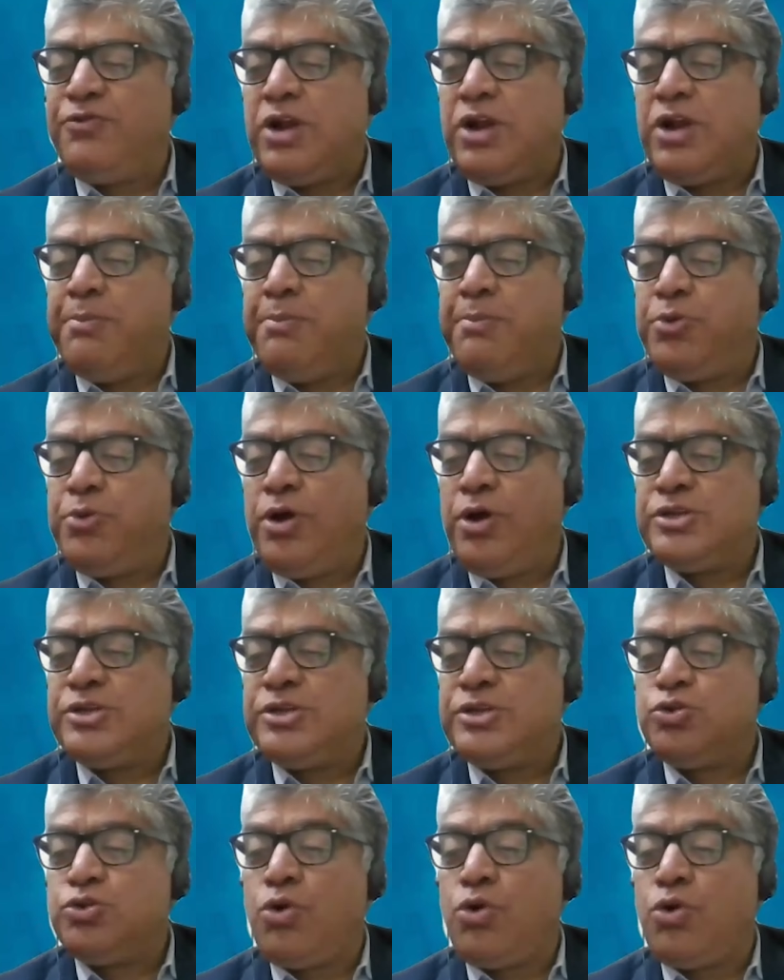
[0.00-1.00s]
for
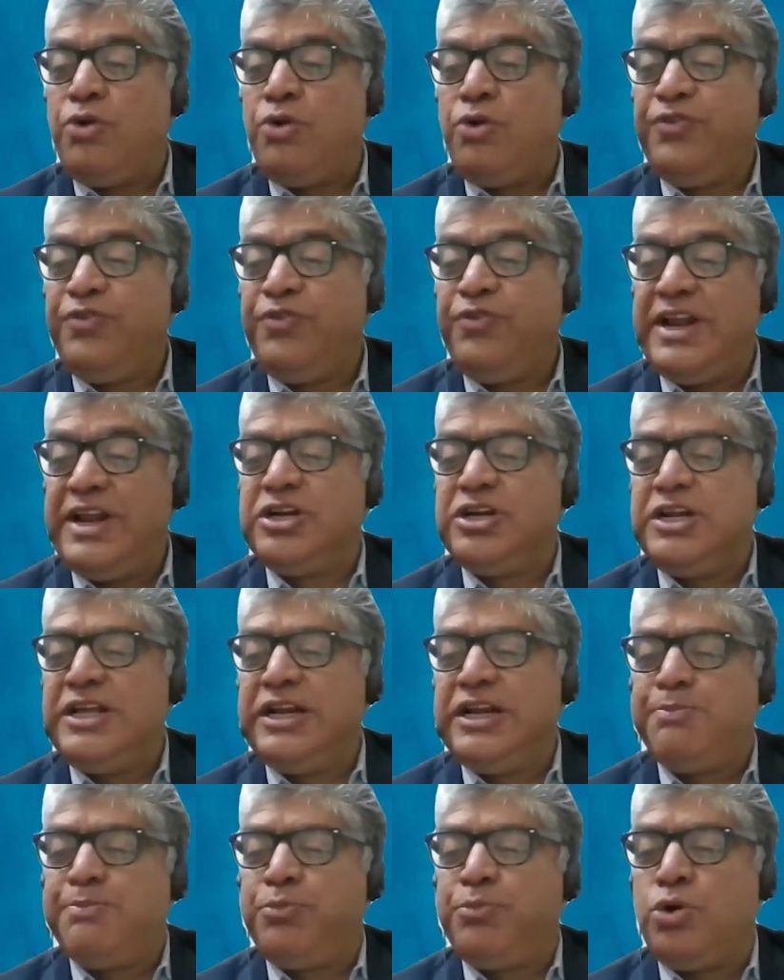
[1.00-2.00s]
employees to
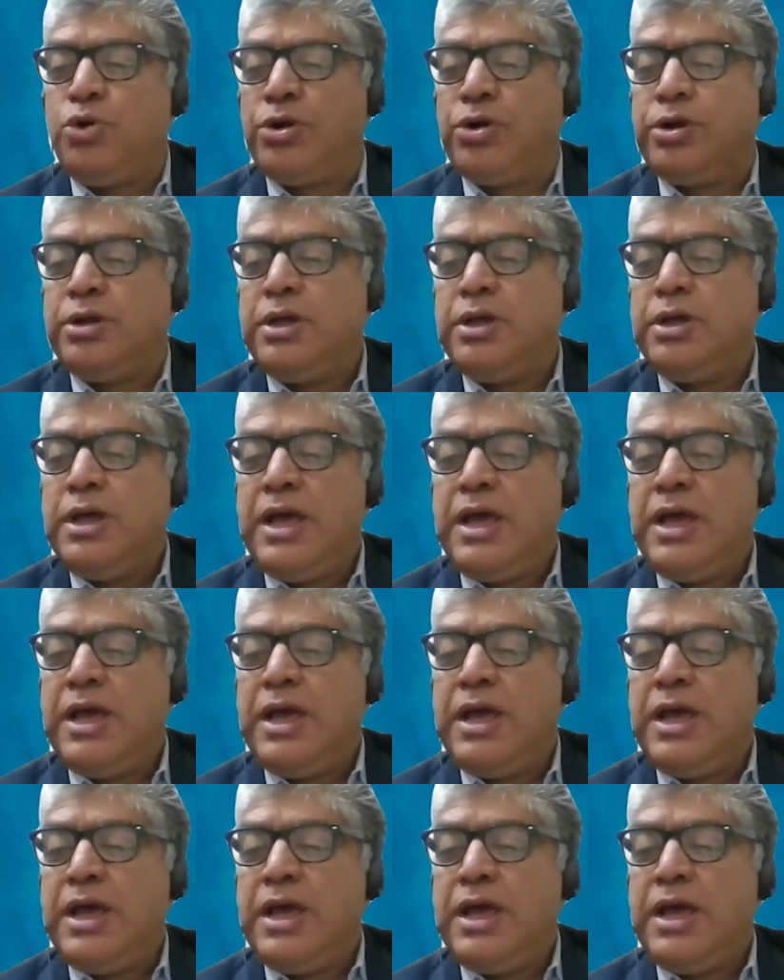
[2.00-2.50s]
confidentially report